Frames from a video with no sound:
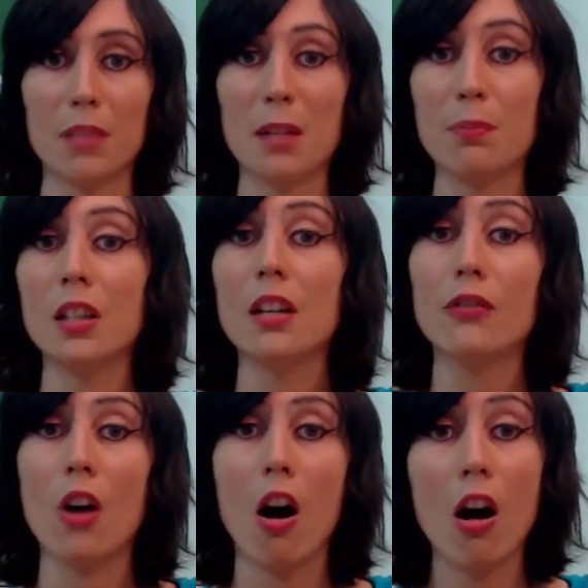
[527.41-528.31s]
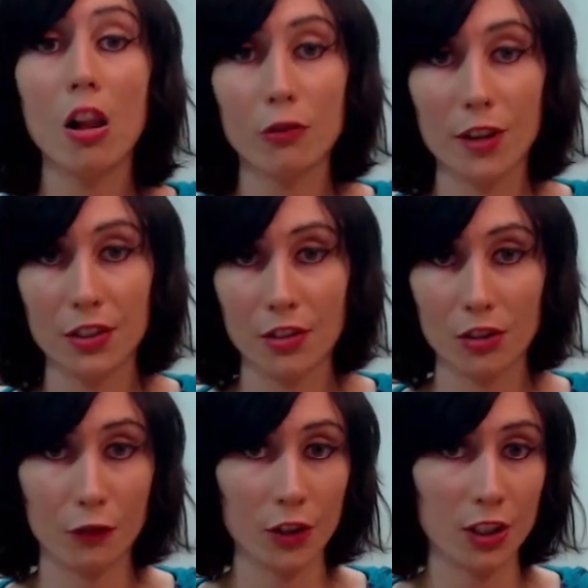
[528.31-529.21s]
People of all races
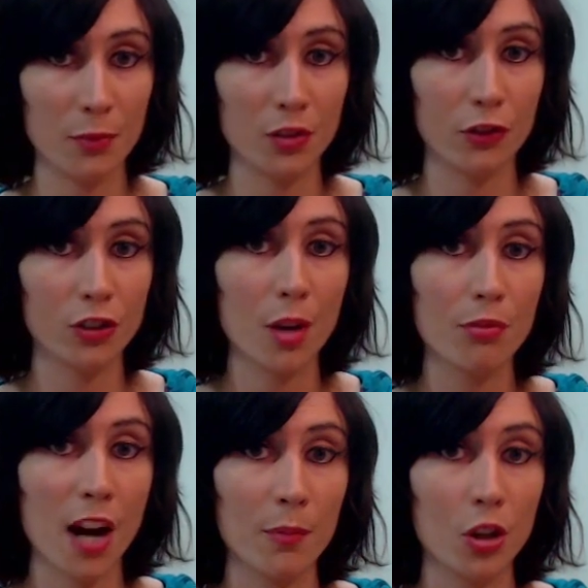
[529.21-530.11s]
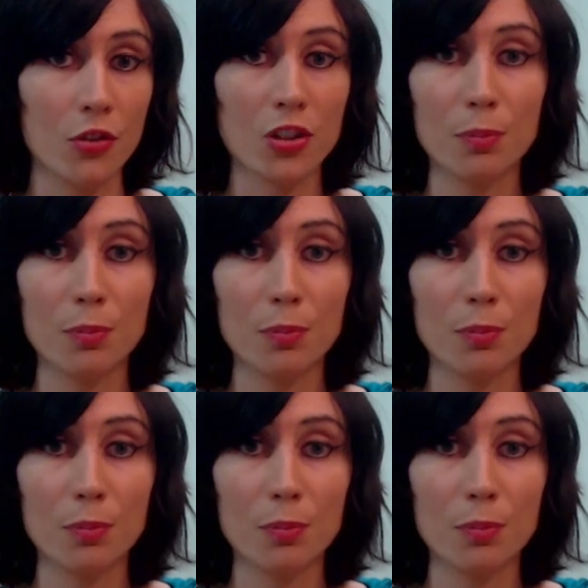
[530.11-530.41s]
are victims of subprime loans,